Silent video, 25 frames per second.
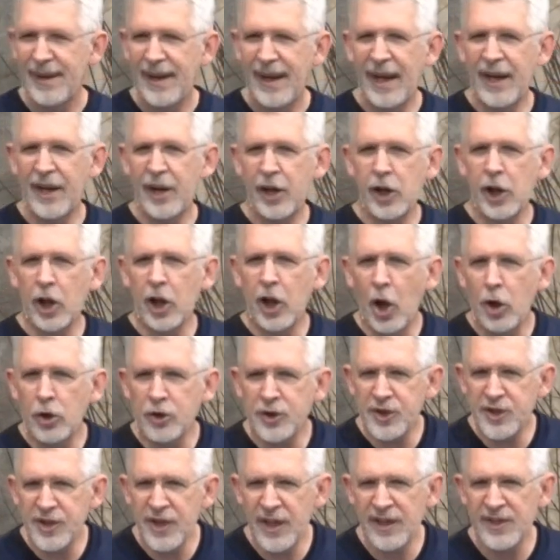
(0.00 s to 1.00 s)
and a
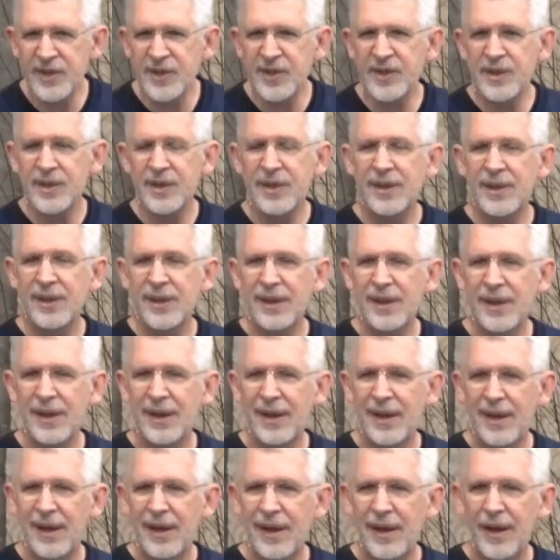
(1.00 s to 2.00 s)
closeness
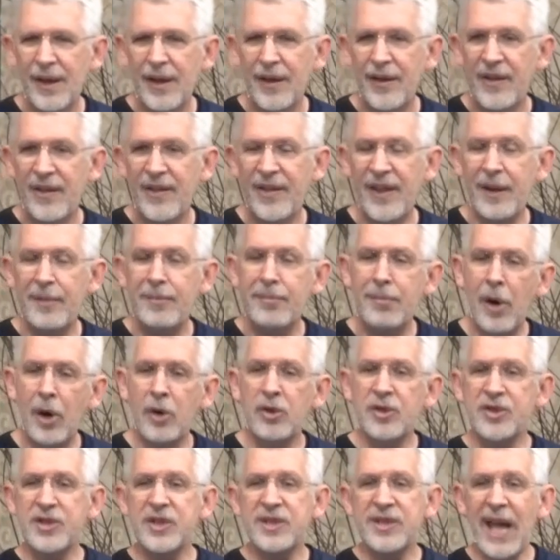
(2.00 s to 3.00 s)
that
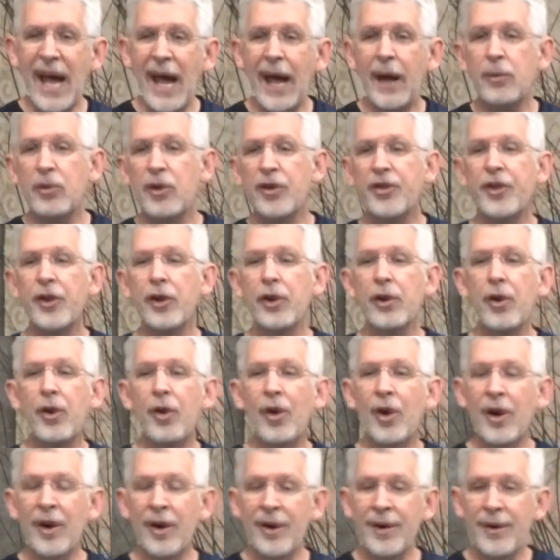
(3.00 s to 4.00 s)
Moses had with the
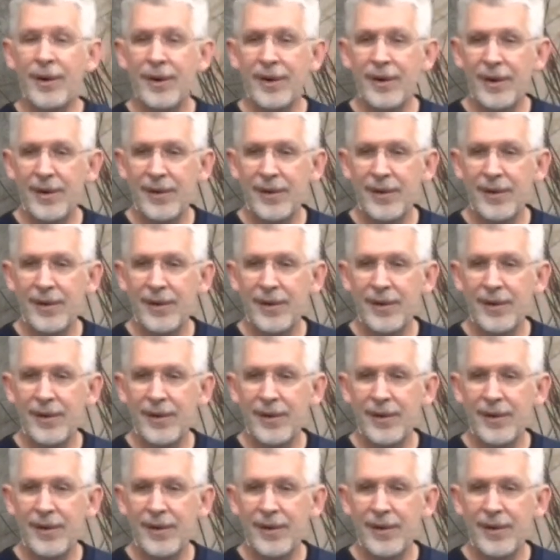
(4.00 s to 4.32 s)
Lord